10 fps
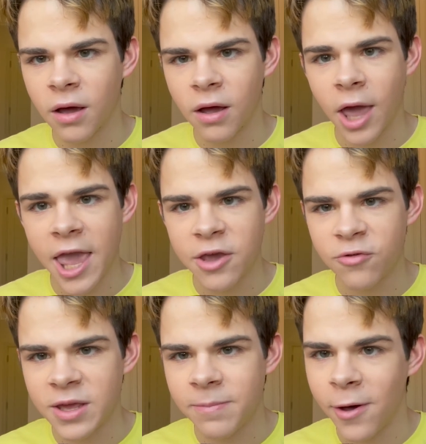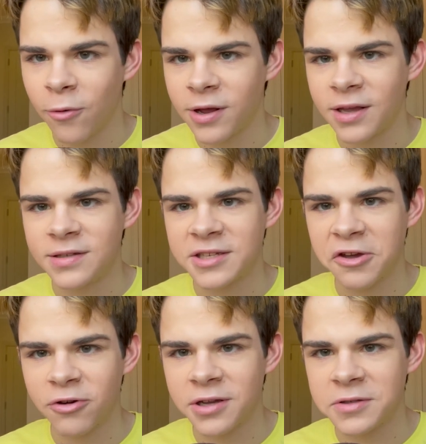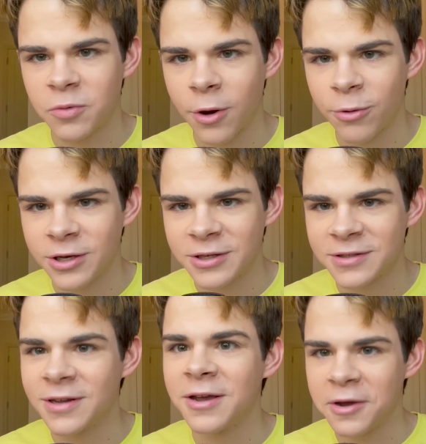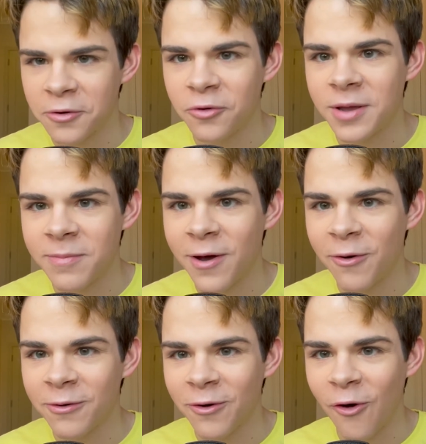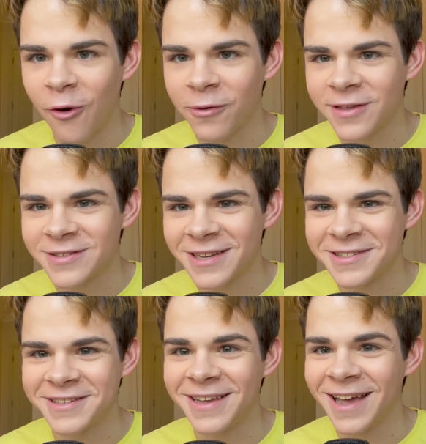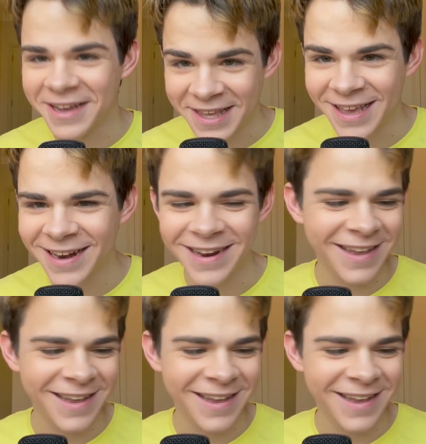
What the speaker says: a rebuilding series where we just rebuild all the sets again.